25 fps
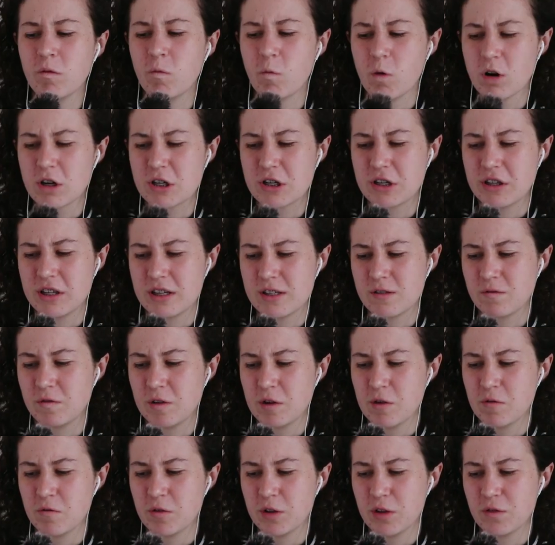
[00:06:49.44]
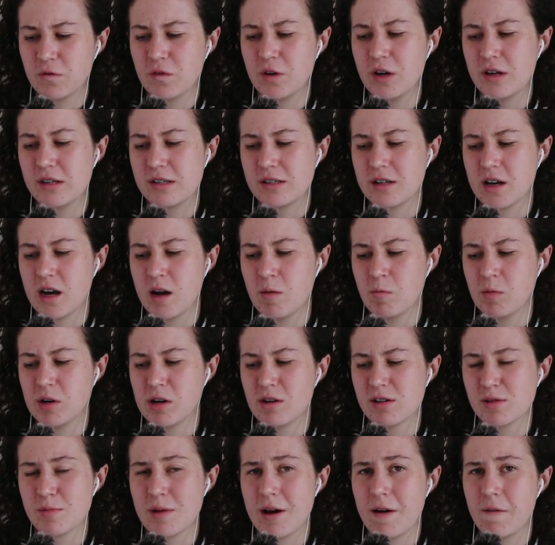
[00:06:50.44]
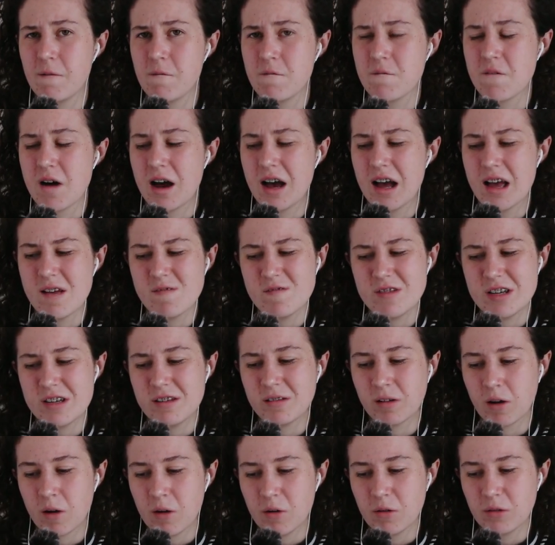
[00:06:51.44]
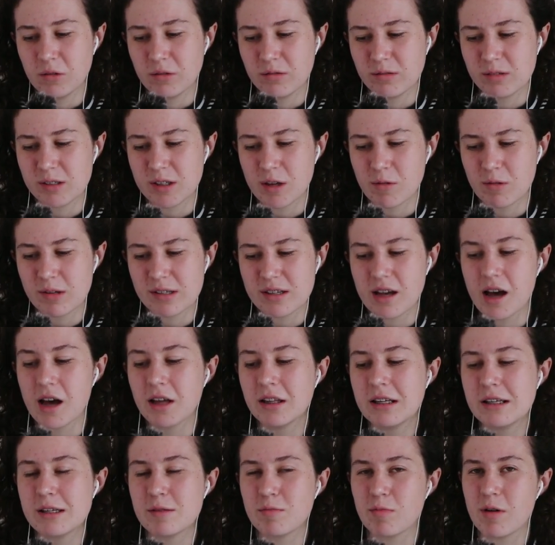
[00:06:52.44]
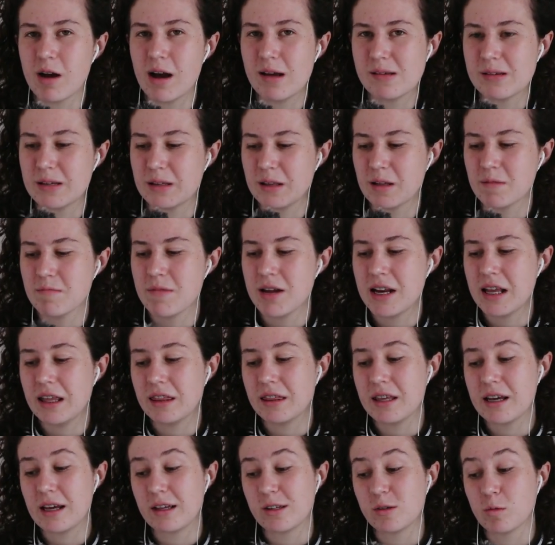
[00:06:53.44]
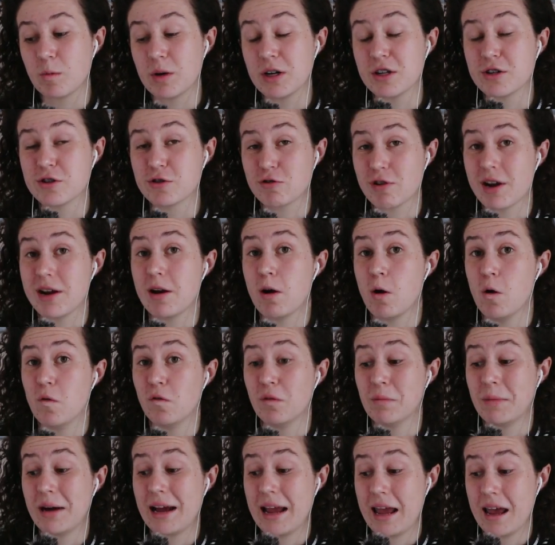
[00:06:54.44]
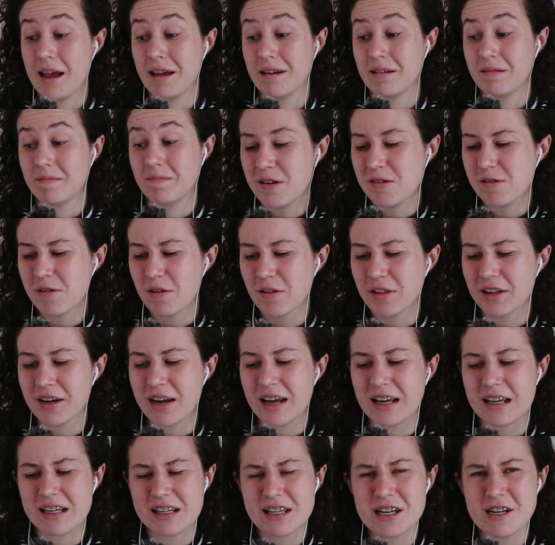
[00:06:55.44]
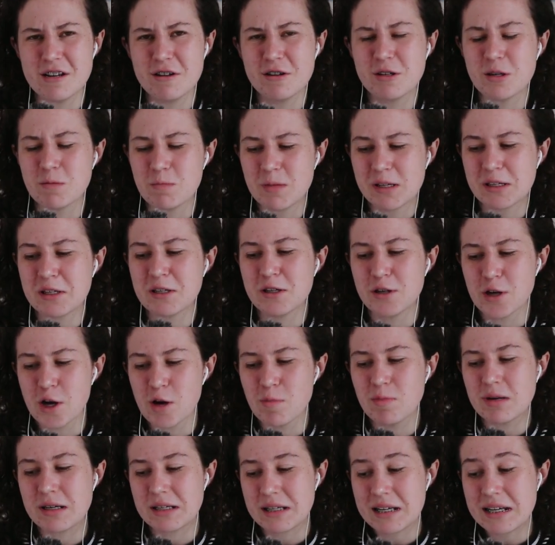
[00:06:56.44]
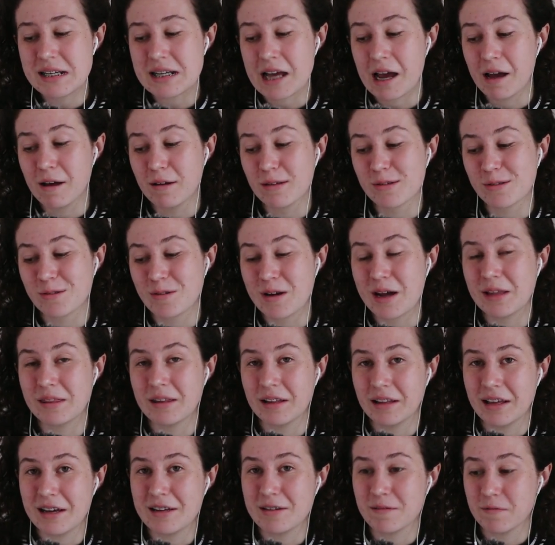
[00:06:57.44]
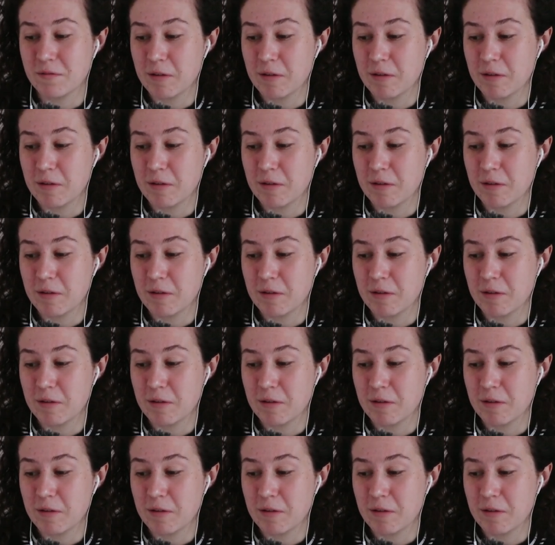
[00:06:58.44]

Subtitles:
have watched this film for the first time when I was about 5 years old, so it's hardly surprising that many things went straight over my head, nor that I continued to misinterpret details throughout the later